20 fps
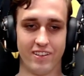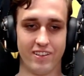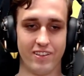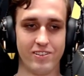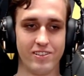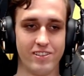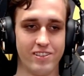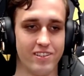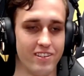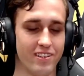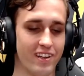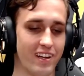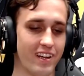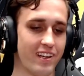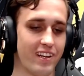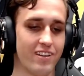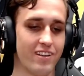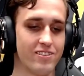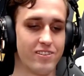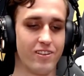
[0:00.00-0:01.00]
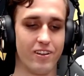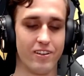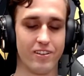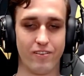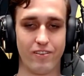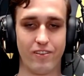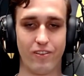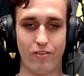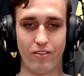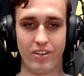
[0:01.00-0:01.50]
you
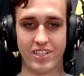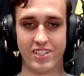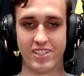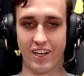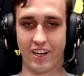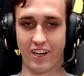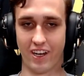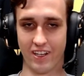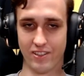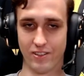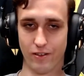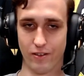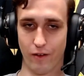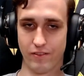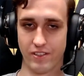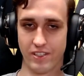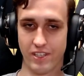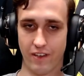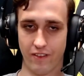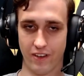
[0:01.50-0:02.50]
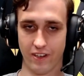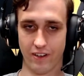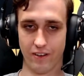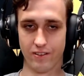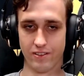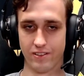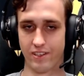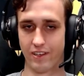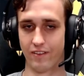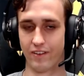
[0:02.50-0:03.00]
stalled 3 seconds of seven
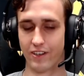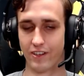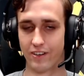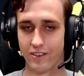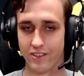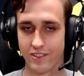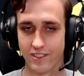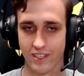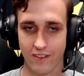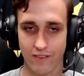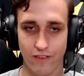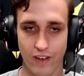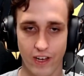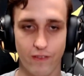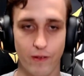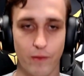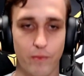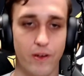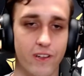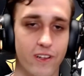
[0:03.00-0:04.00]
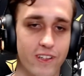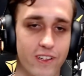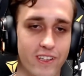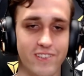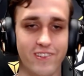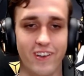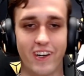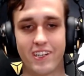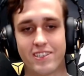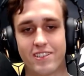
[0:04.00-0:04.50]
ults and 5 abilities,
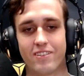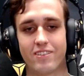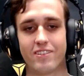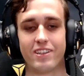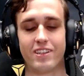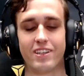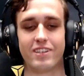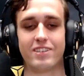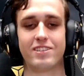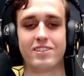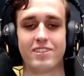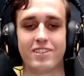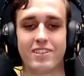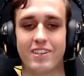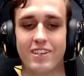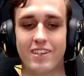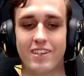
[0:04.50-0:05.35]
right? So there's